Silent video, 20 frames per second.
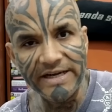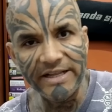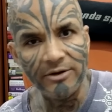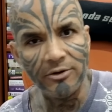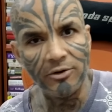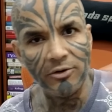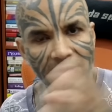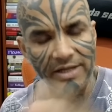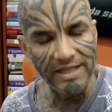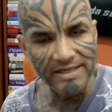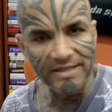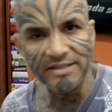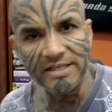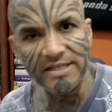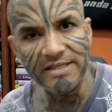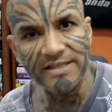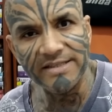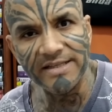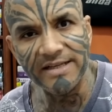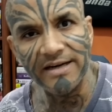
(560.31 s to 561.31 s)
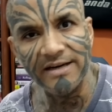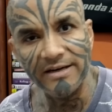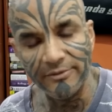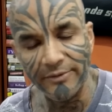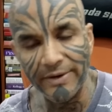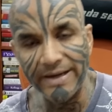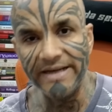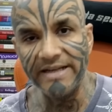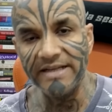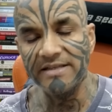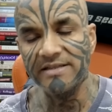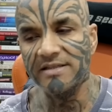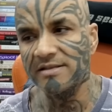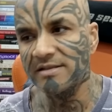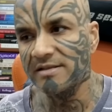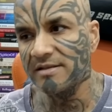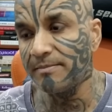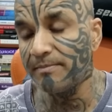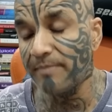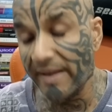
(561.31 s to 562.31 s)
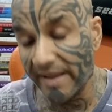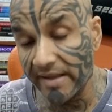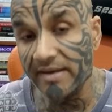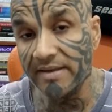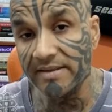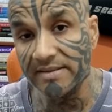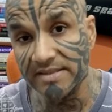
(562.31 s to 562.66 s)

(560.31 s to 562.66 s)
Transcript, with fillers: year old, and she's in her twenties, the parents,